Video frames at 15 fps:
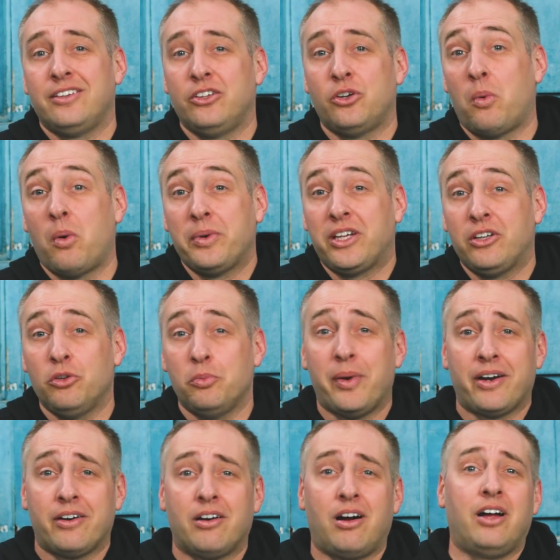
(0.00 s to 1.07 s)
you know, what we can do
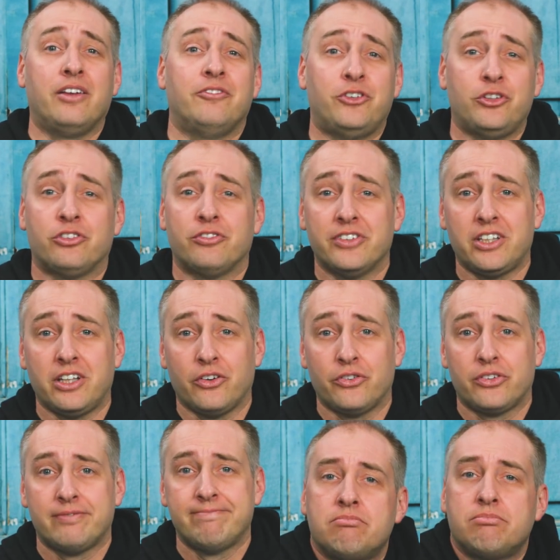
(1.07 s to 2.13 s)
better on future
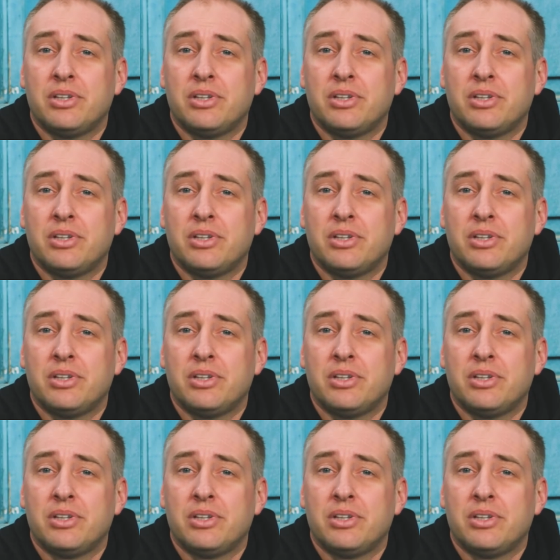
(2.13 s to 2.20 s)
videos.